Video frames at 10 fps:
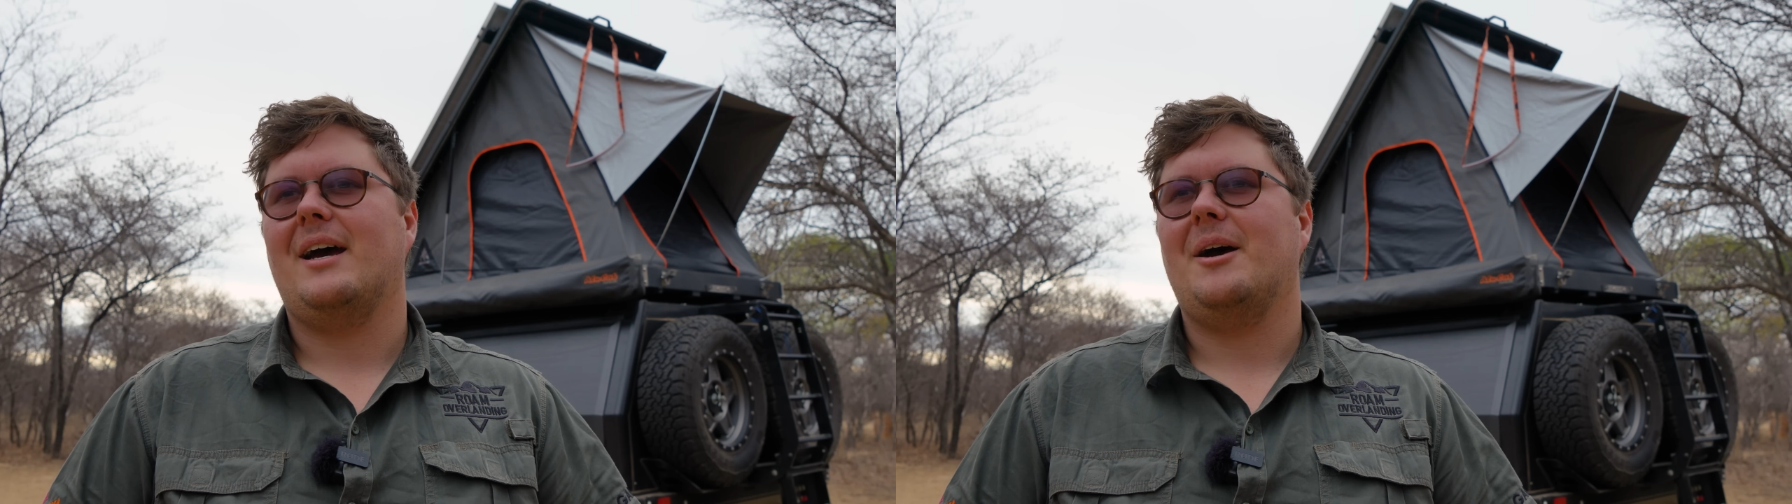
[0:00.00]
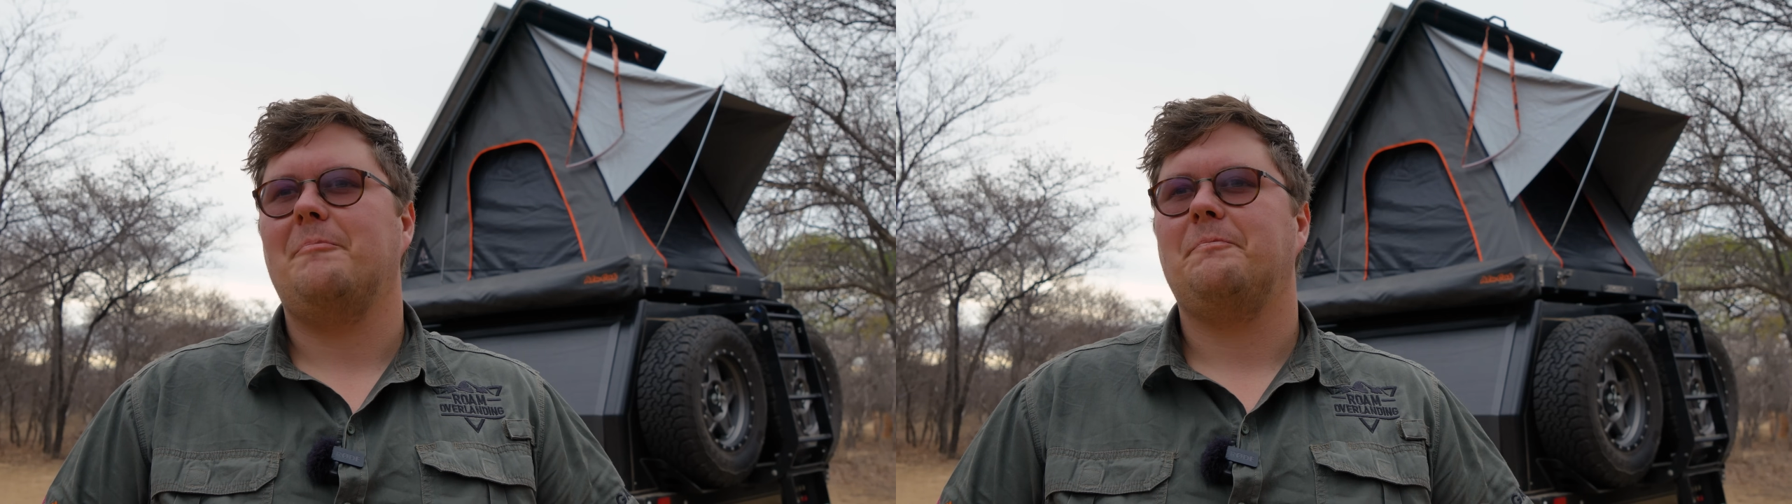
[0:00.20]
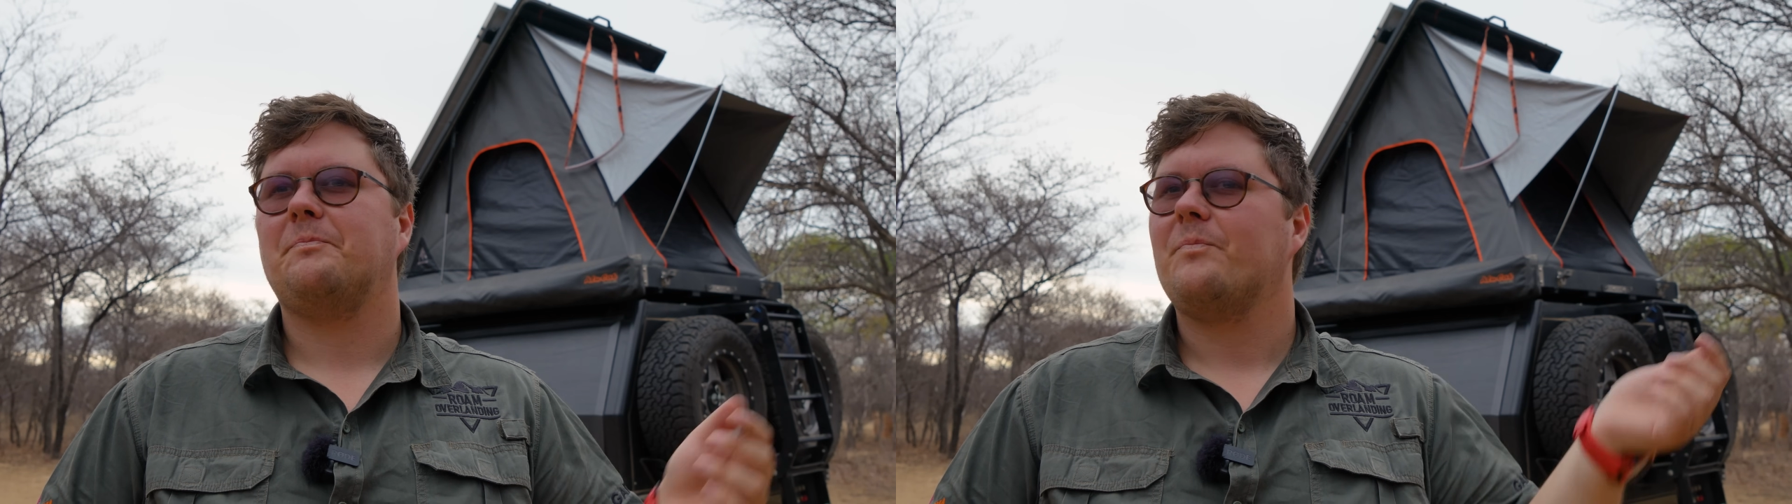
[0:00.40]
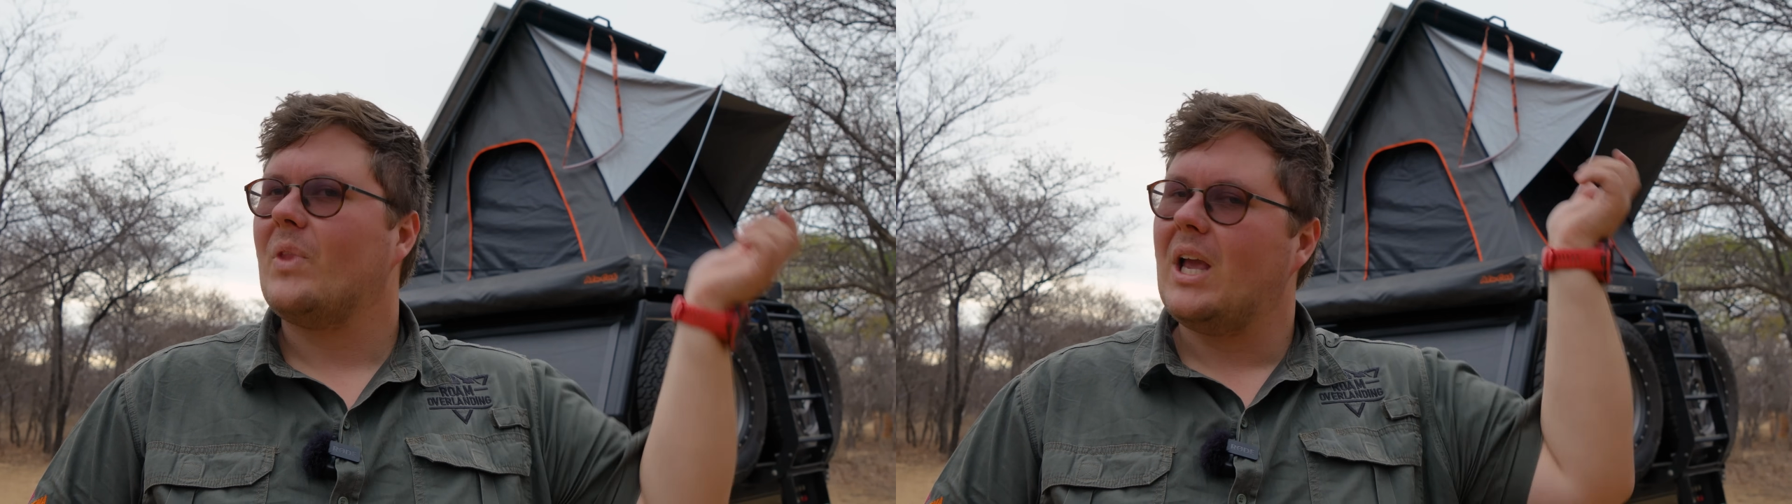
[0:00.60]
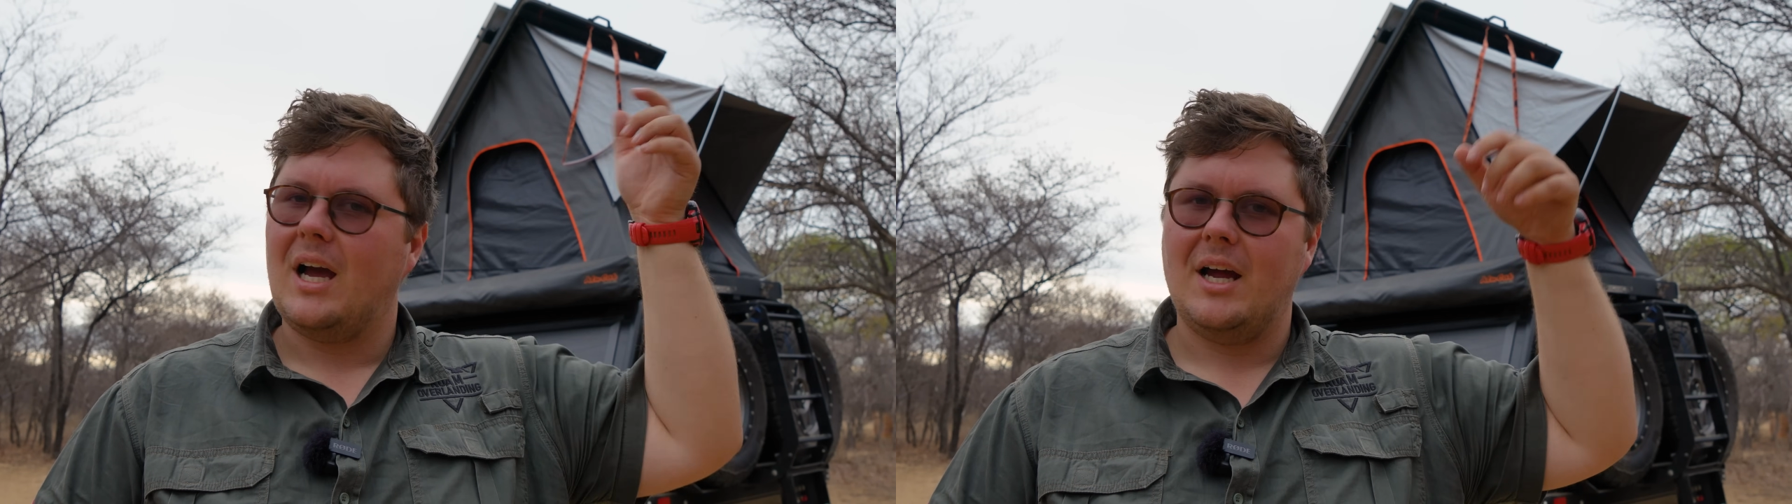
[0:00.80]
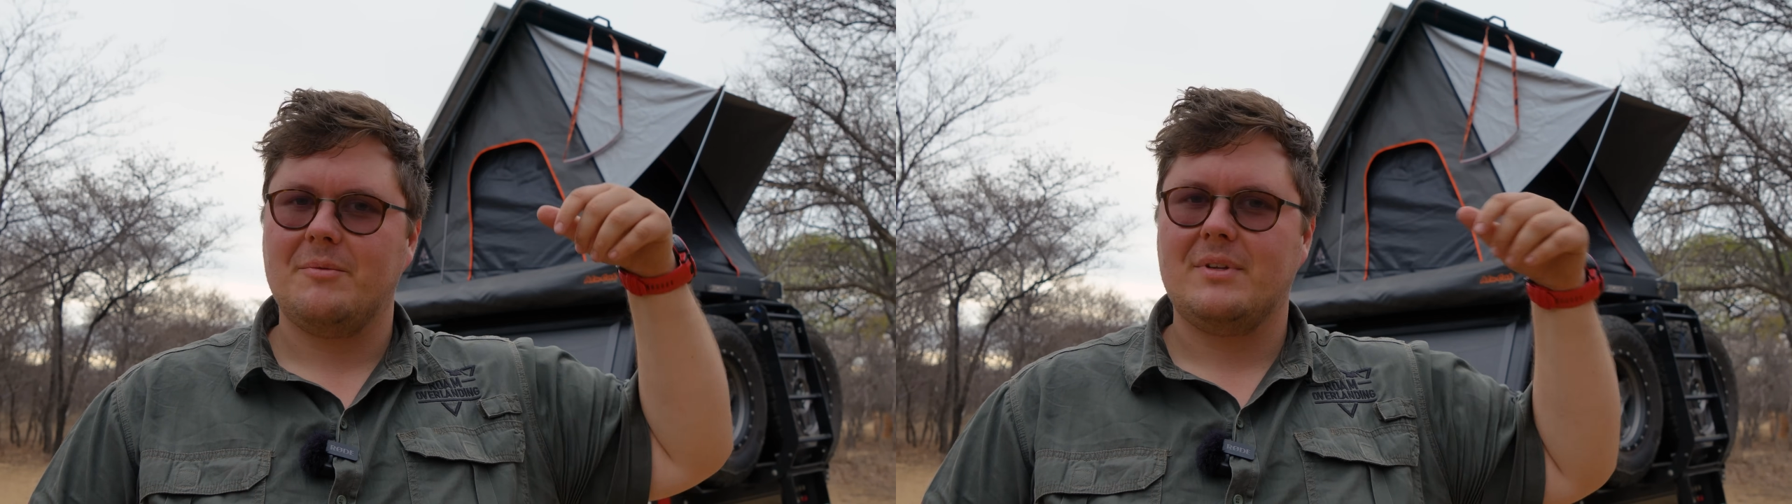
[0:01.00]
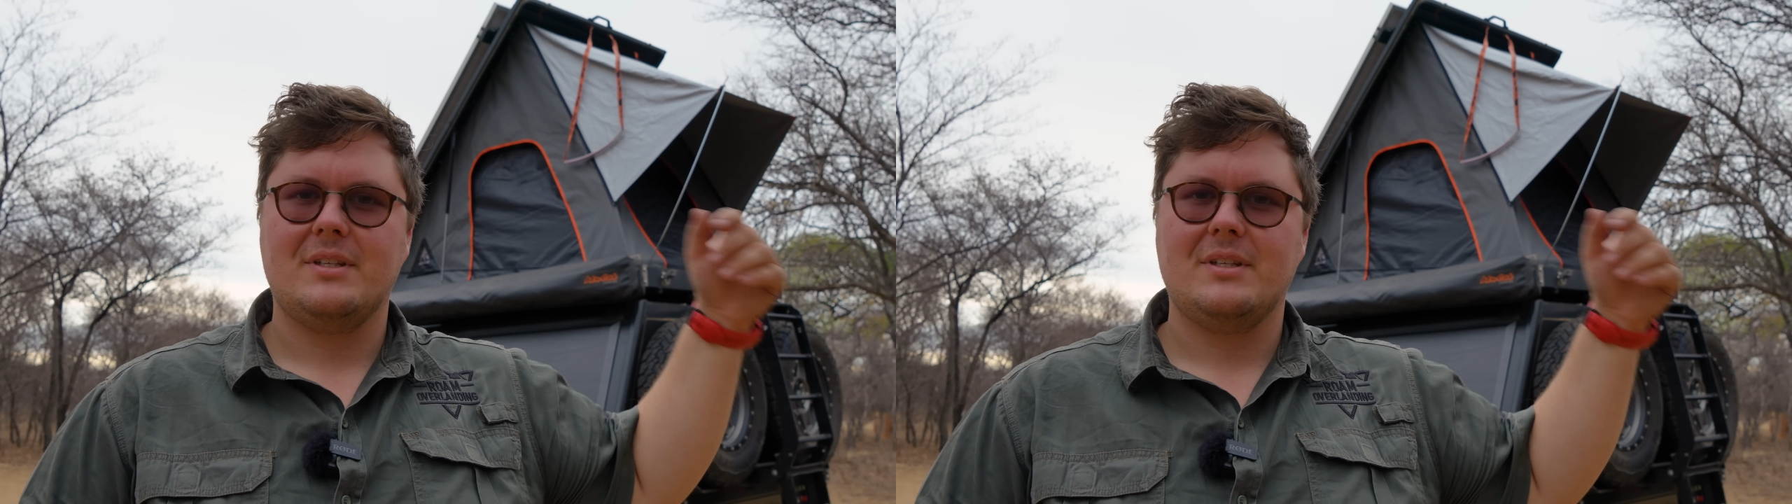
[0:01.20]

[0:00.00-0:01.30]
I